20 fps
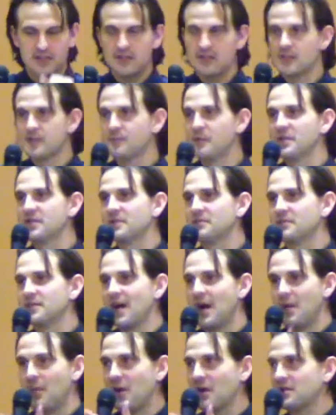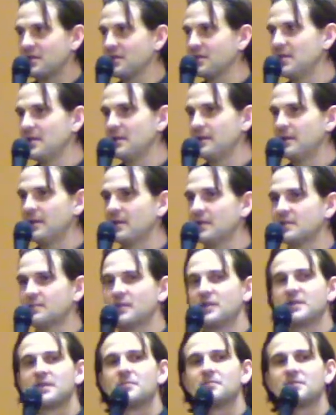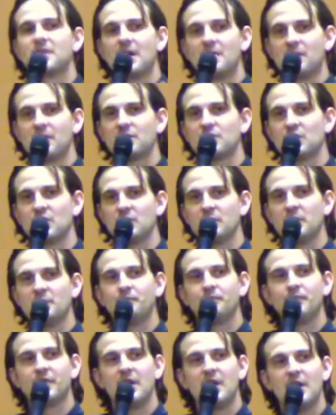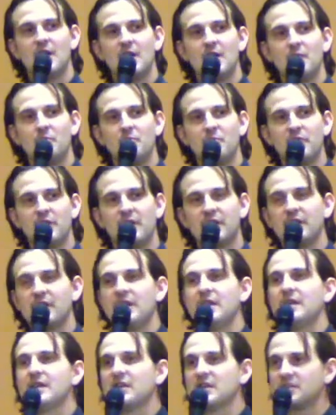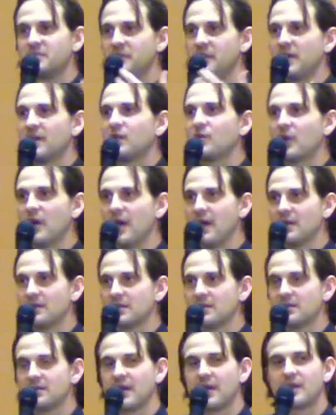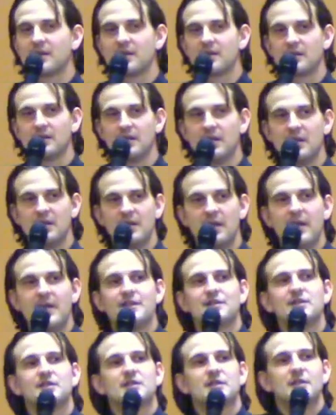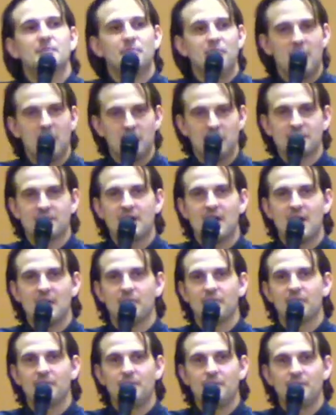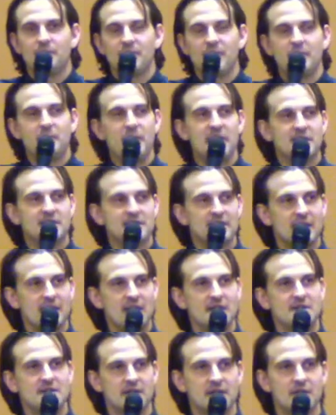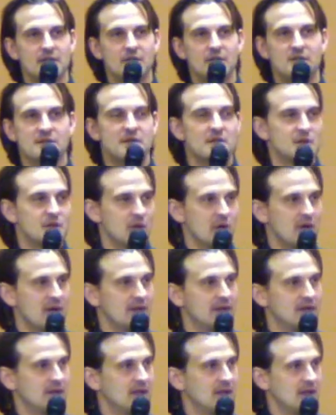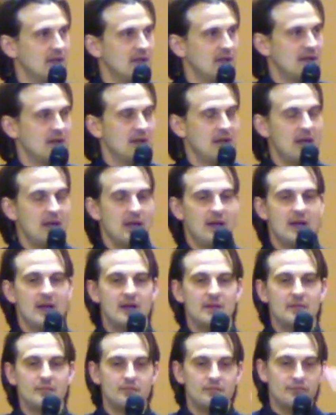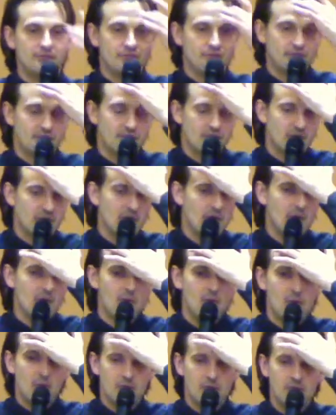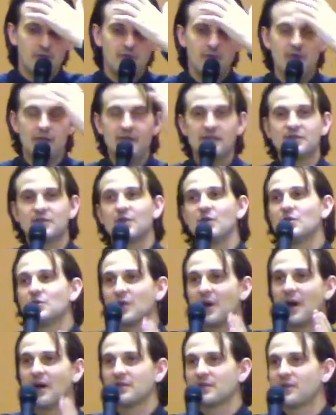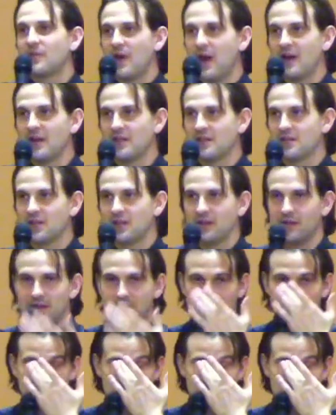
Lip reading: Spend some time watching TV. Spend some time on German. But he gives me a grace. It's like it bubbles up. It makes it easy to do. It's a joy. And these two drives fight each other.